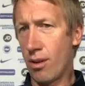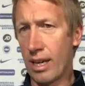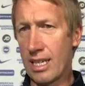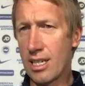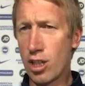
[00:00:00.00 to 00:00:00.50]

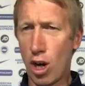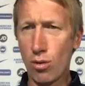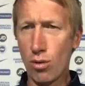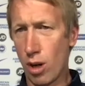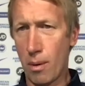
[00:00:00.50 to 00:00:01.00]
think it's
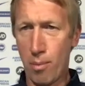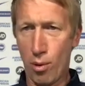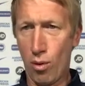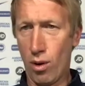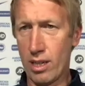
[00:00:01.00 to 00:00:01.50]
so
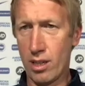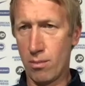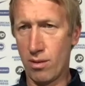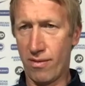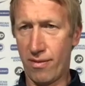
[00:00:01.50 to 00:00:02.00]
important in
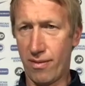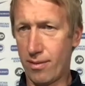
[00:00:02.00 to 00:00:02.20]
terms of